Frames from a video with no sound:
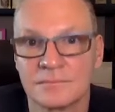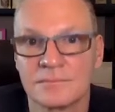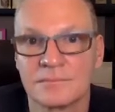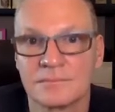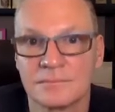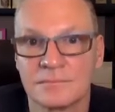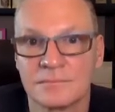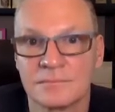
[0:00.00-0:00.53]

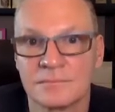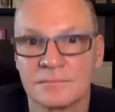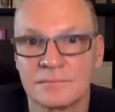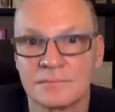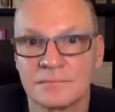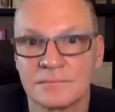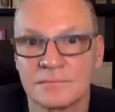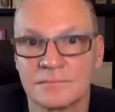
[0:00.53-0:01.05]

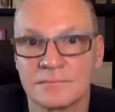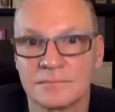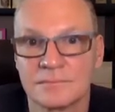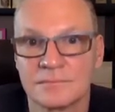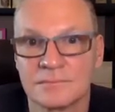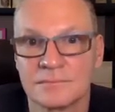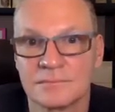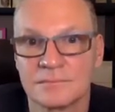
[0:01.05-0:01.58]

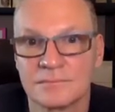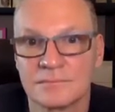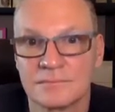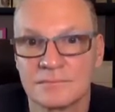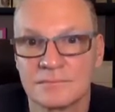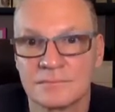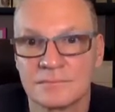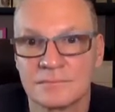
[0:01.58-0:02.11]

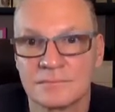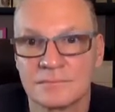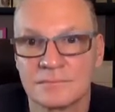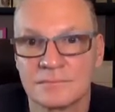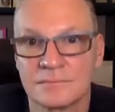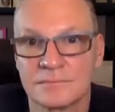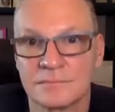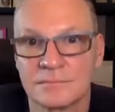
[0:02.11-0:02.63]

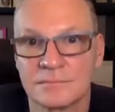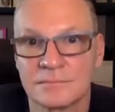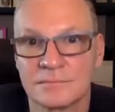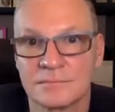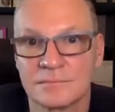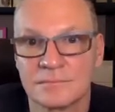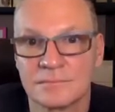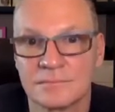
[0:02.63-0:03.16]

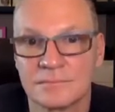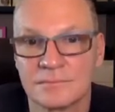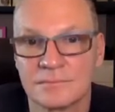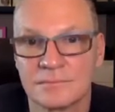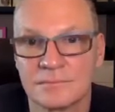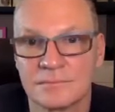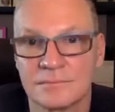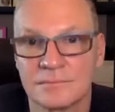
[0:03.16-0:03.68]

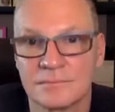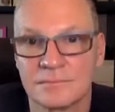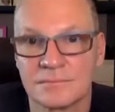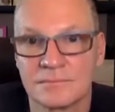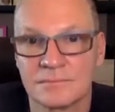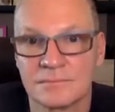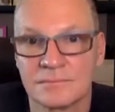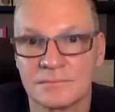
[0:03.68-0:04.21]

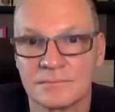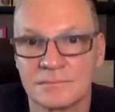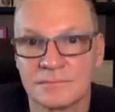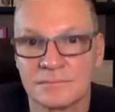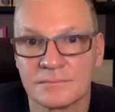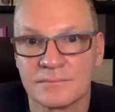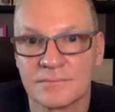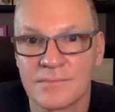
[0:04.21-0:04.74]

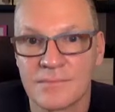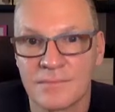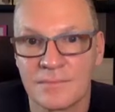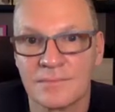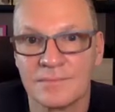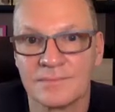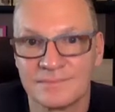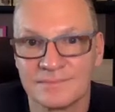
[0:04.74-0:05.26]

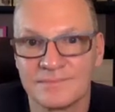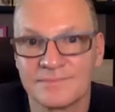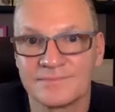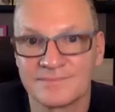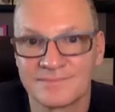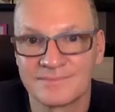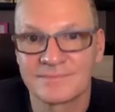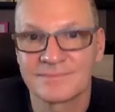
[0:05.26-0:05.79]

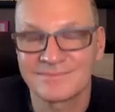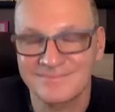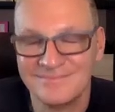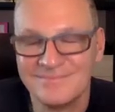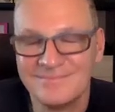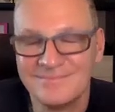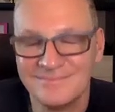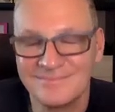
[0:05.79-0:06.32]

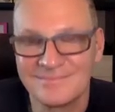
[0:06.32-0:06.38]
No words are spoken by the person on screen.